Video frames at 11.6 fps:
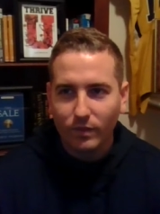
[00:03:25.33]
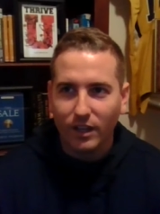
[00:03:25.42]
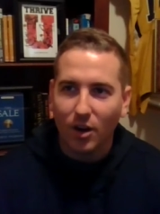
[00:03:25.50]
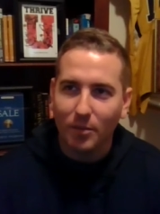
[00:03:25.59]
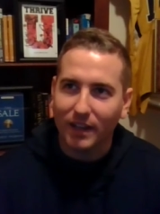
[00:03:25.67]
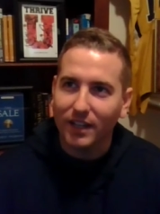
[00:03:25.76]
you
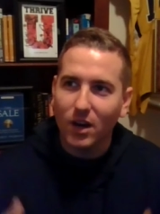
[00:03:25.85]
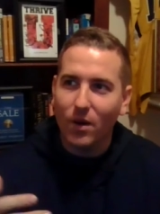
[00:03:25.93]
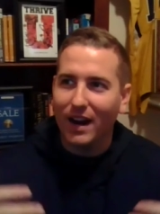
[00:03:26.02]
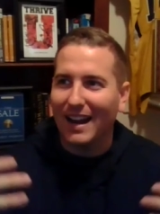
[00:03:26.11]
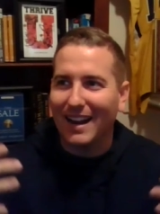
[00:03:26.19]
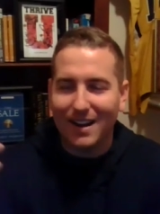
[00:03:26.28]
know I'm like, you know
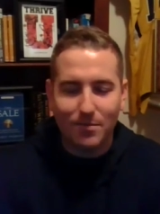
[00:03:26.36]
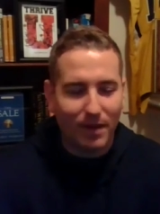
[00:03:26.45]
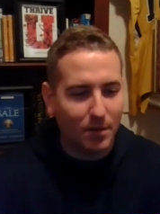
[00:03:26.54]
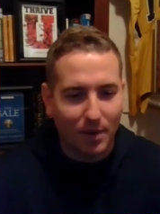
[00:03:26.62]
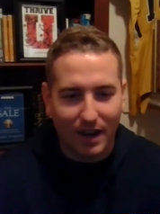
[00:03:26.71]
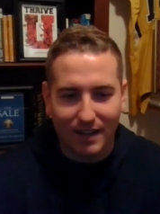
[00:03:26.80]
what, I got to
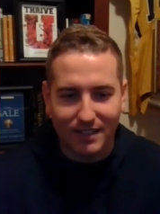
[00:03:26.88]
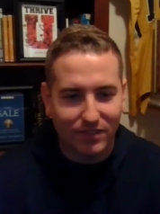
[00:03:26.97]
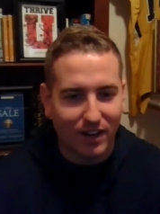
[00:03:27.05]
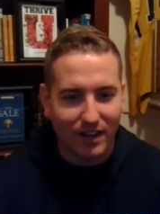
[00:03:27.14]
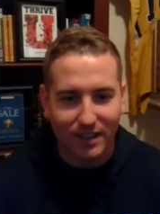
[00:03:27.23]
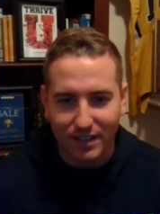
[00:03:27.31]
make a
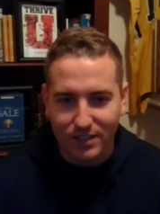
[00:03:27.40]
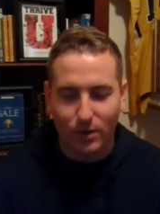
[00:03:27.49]
positive out of this.